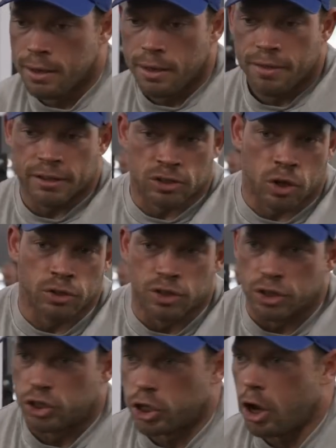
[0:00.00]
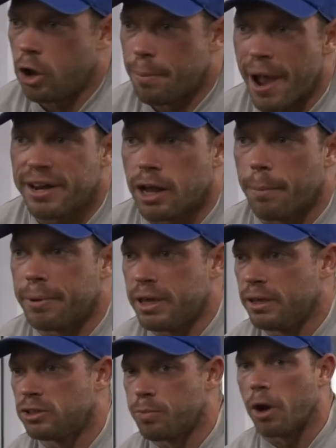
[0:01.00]
this close to the show, it might not be
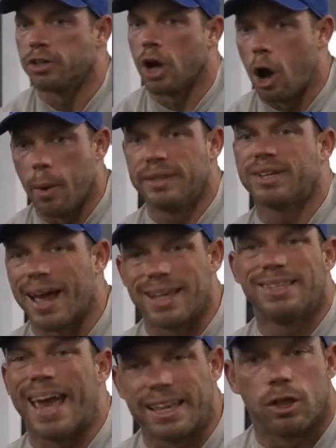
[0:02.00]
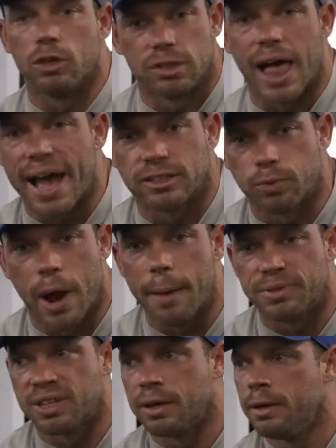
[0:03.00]
smart to always kind of take those last
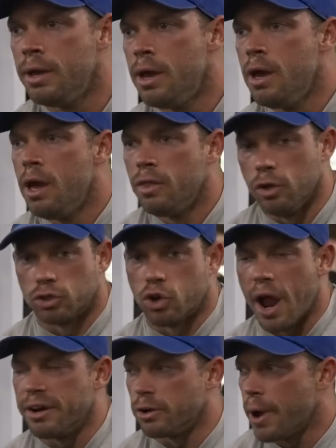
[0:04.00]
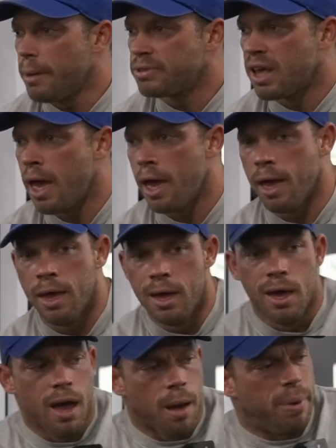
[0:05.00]
reps, those grinder reps.
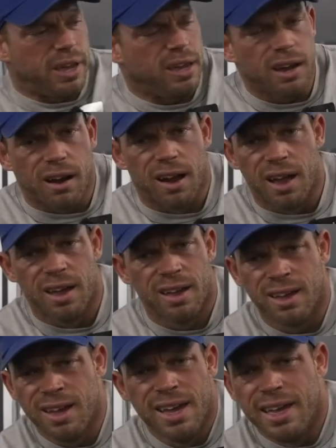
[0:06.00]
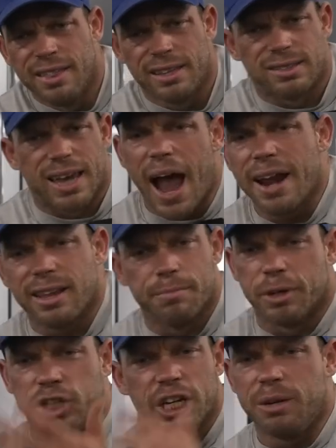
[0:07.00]
But here, this guided
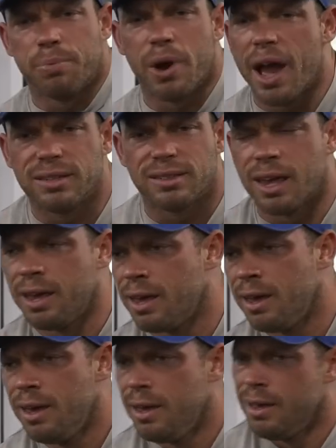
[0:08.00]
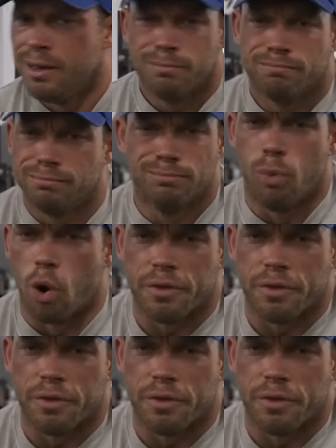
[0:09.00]
machine press, more